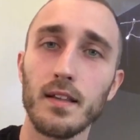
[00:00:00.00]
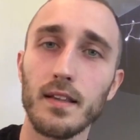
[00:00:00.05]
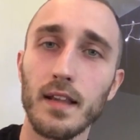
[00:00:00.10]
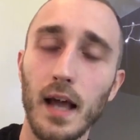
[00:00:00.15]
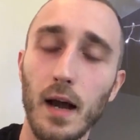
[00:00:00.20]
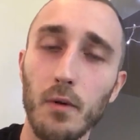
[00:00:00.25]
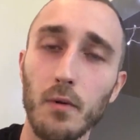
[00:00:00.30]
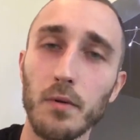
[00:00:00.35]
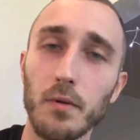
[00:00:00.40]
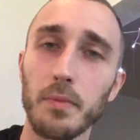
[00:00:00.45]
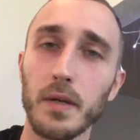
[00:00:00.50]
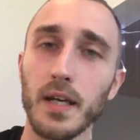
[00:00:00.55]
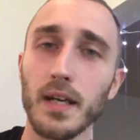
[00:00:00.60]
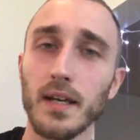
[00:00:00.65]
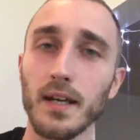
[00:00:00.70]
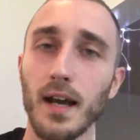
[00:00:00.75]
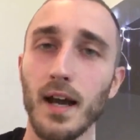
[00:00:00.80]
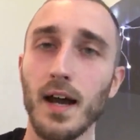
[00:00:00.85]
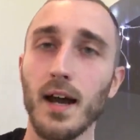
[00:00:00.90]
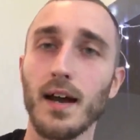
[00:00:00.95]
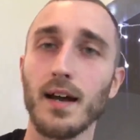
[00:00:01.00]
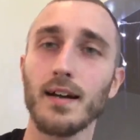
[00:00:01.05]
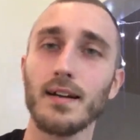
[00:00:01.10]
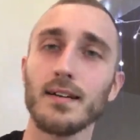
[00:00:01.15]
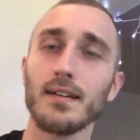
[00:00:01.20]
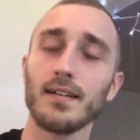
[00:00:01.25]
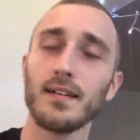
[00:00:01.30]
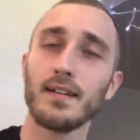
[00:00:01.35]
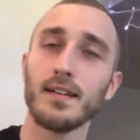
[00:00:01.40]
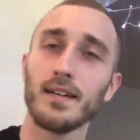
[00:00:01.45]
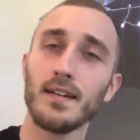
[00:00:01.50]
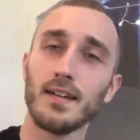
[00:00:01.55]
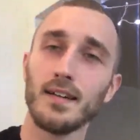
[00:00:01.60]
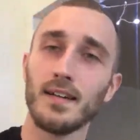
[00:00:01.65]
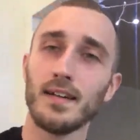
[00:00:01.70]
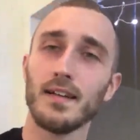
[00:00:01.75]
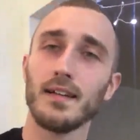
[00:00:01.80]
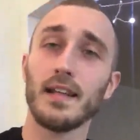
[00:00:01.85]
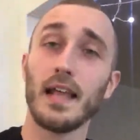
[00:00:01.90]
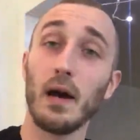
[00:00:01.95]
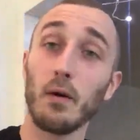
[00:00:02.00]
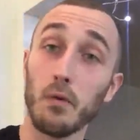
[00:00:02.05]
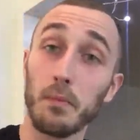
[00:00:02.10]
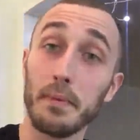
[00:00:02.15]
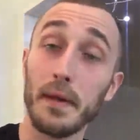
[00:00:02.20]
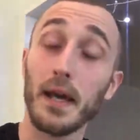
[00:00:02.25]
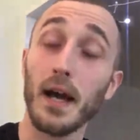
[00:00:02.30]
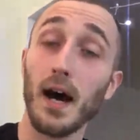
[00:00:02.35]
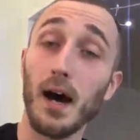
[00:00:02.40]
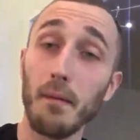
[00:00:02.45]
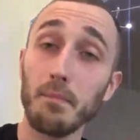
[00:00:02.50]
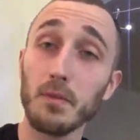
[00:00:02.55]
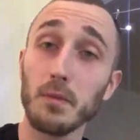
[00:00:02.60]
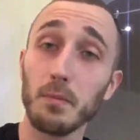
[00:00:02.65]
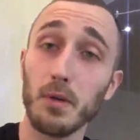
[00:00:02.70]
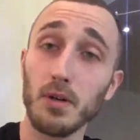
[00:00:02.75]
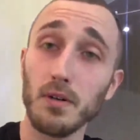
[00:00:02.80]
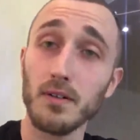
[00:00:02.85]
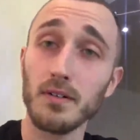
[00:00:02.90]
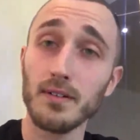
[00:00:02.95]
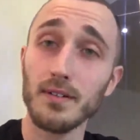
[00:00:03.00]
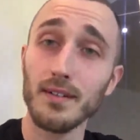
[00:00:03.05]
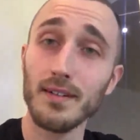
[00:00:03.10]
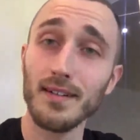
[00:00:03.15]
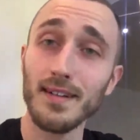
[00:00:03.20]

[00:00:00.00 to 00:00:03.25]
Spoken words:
That would be optimal.